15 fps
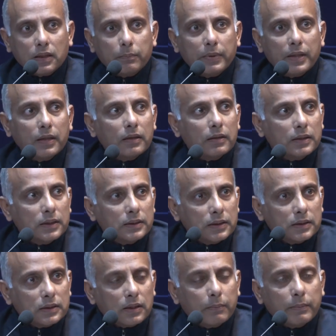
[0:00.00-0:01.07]
coming, this
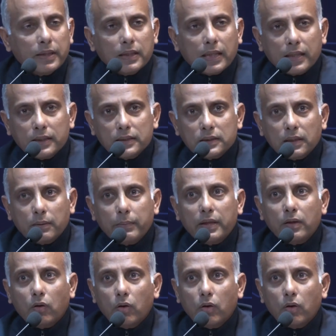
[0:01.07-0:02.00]
is coming, that is coming.